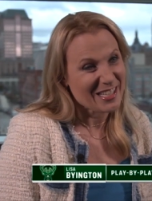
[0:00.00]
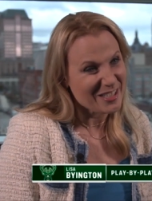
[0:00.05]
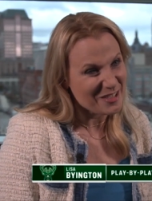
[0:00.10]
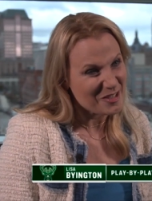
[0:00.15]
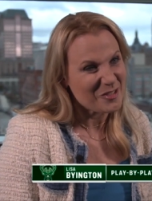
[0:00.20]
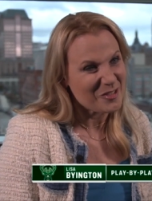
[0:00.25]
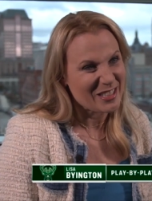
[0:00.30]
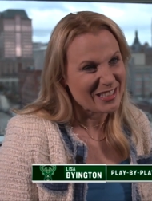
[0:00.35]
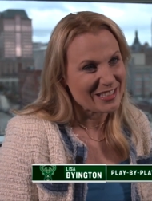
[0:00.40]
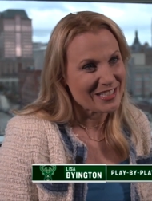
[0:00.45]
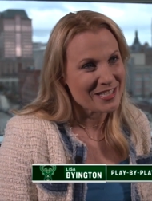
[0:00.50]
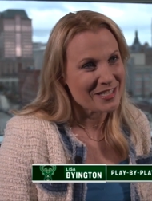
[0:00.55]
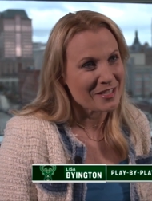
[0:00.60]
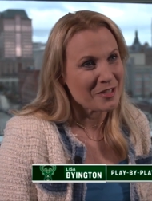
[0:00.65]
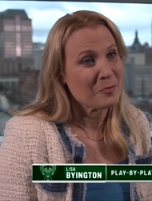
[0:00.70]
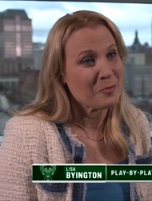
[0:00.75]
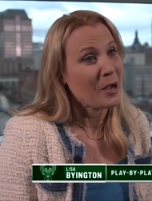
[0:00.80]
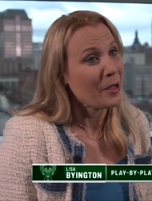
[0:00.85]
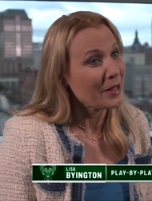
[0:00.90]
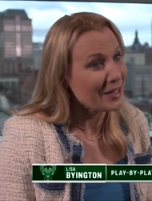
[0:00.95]
you know what, Lisa,
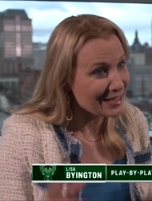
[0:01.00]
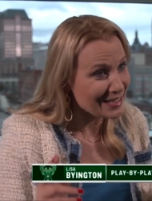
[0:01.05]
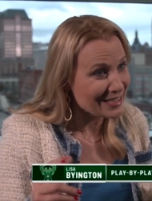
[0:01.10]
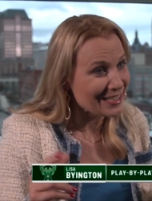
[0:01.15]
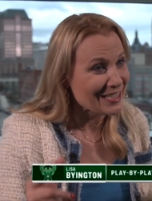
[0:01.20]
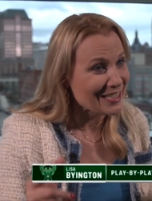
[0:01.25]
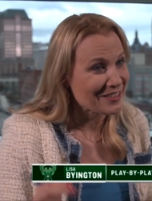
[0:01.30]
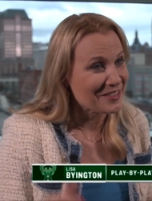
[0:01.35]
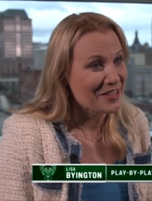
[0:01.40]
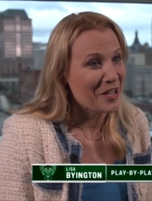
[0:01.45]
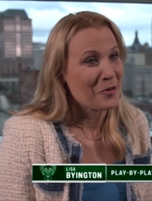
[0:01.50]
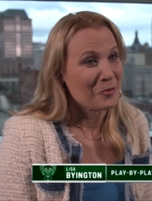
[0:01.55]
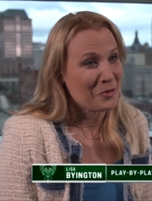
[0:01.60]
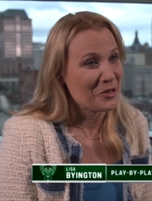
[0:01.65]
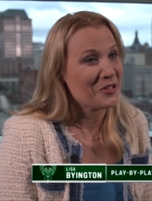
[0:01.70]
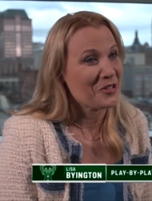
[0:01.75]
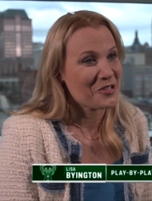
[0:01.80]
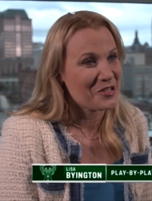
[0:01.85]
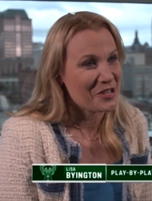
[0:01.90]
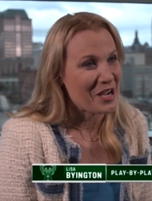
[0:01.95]
you probably need to get that
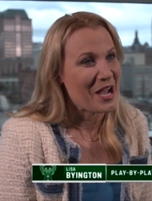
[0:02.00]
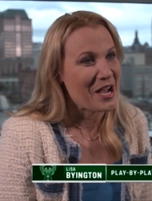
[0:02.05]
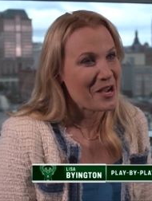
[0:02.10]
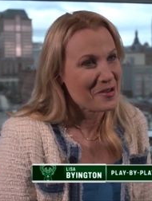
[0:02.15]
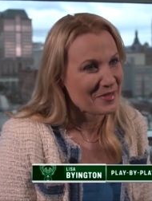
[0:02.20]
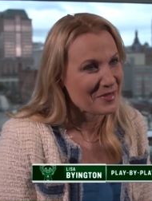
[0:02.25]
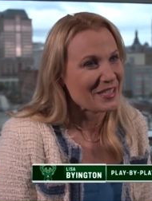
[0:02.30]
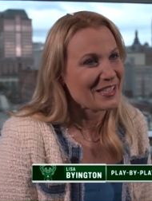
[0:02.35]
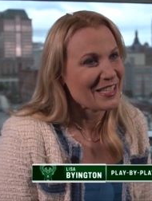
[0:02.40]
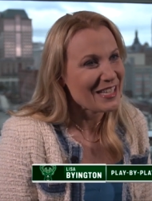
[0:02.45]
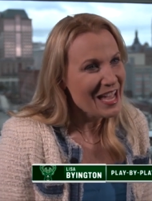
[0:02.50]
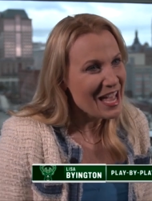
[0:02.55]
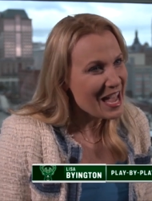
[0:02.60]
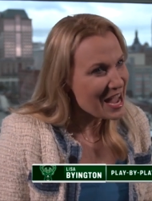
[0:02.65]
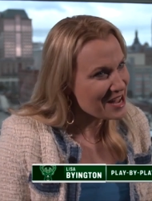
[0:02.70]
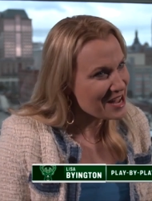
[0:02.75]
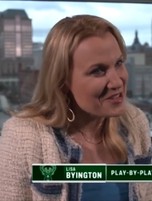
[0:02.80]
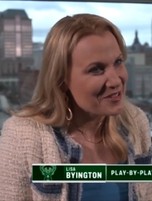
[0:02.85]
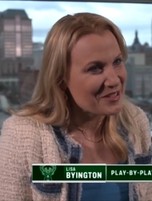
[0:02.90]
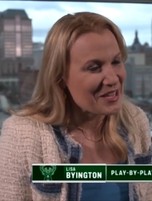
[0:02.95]
real job, and,
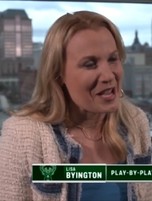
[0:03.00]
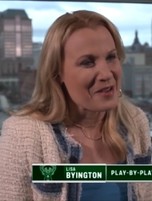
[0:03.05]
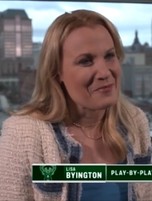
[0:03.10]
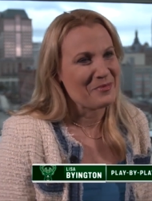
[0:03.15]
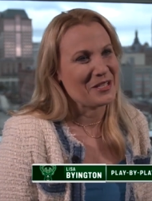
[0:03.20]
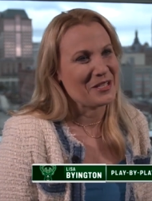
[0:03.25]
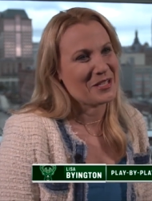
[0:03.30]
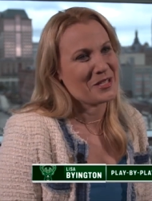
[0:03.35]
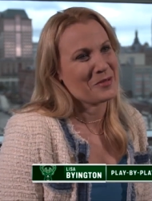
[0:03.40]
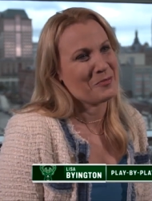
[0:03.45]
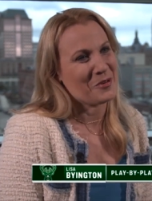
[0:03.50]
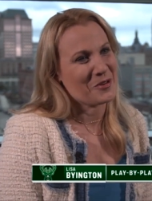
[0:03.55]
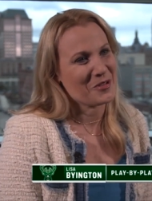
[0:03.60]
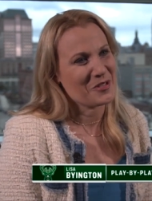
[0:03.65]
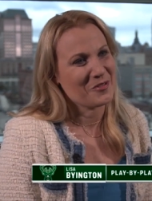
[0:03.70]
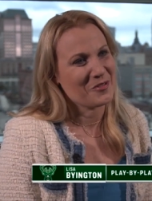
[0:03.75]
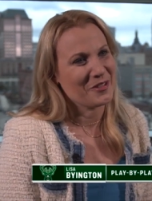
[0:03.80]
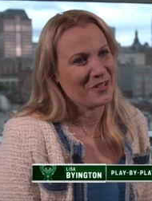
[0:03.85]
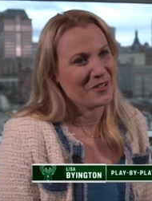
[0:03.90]
and you can't play sports for